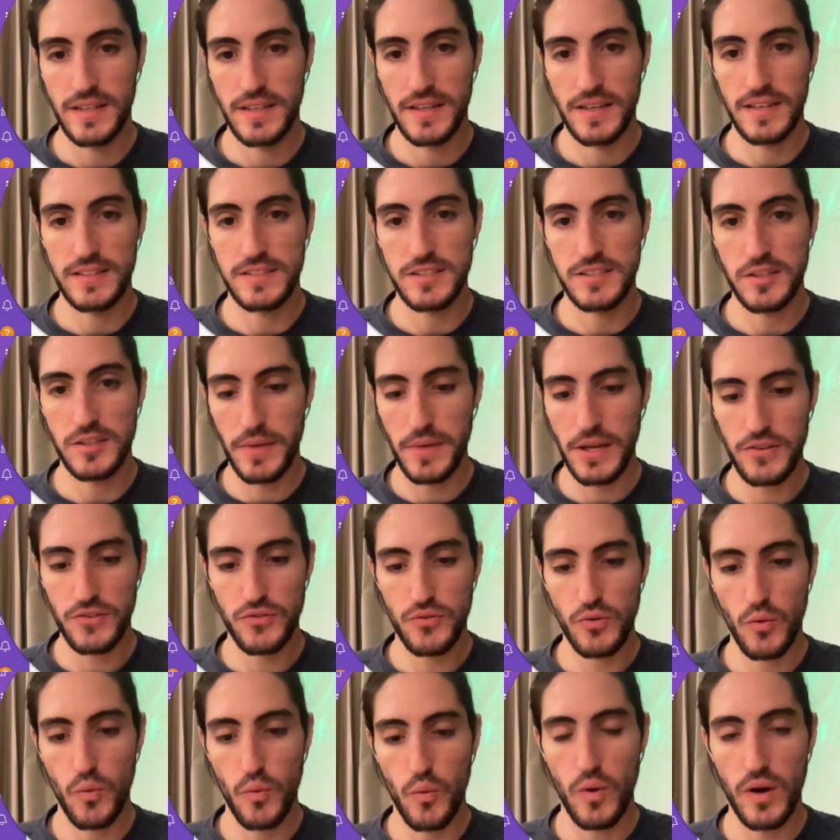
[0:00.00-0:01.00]
SMS
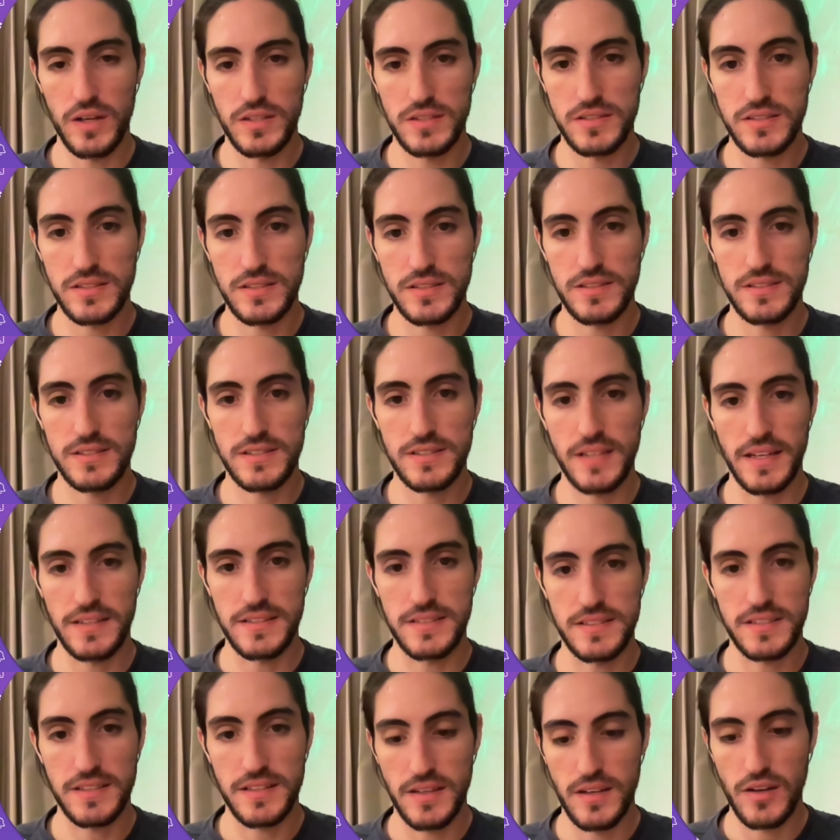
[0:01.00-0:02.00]
was sent
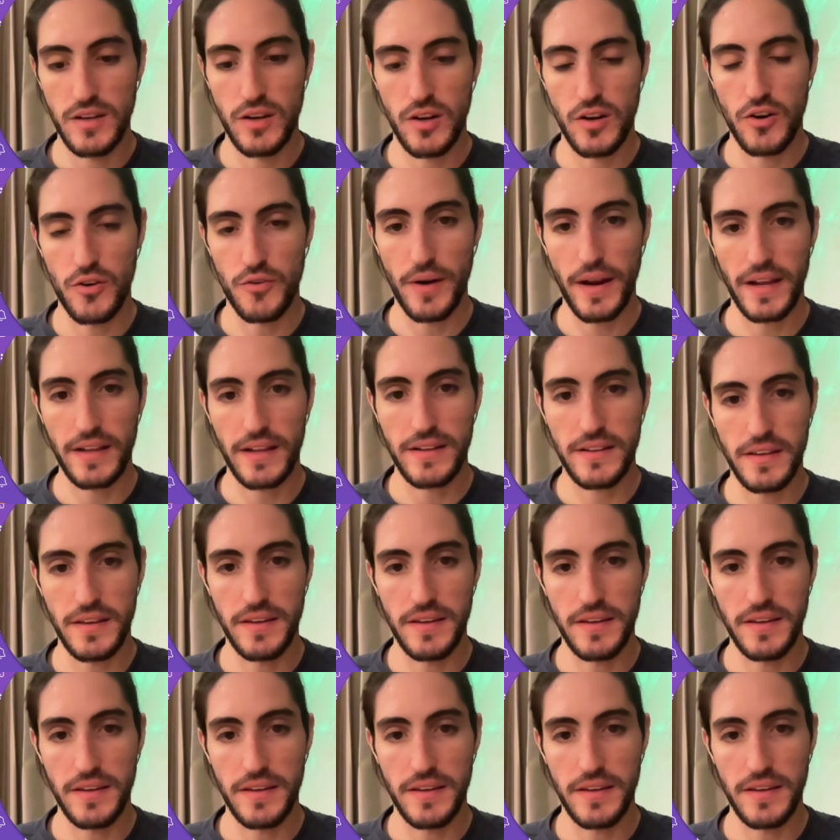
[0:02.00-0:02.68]
correctly.